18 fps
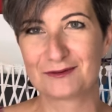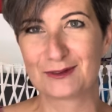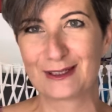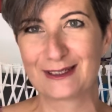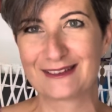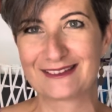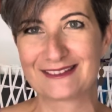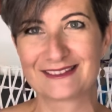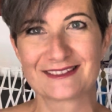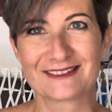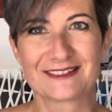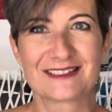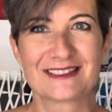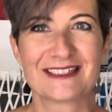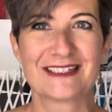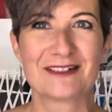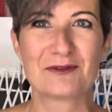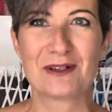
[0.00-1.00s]
Oh,
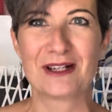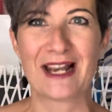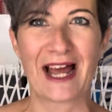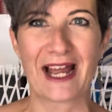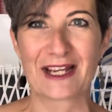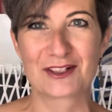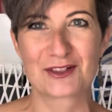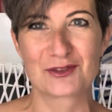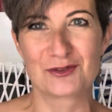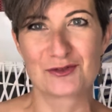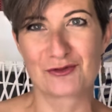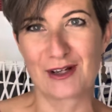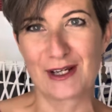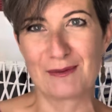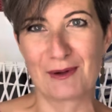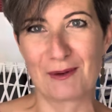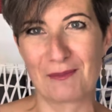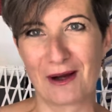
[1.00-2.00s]
we like to
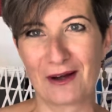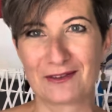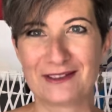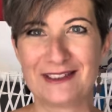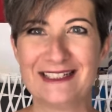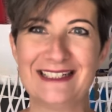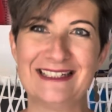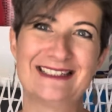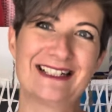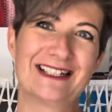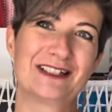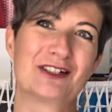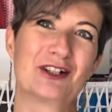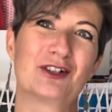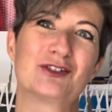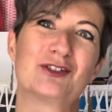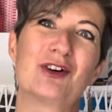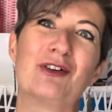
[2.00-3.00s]
dream about knitting,
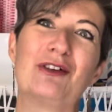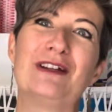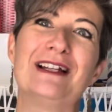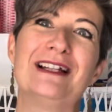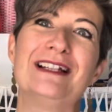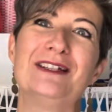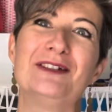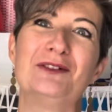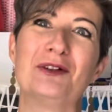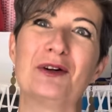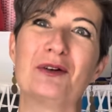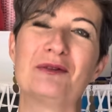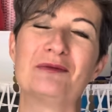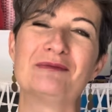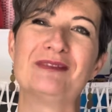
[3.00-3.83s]
not only, you know,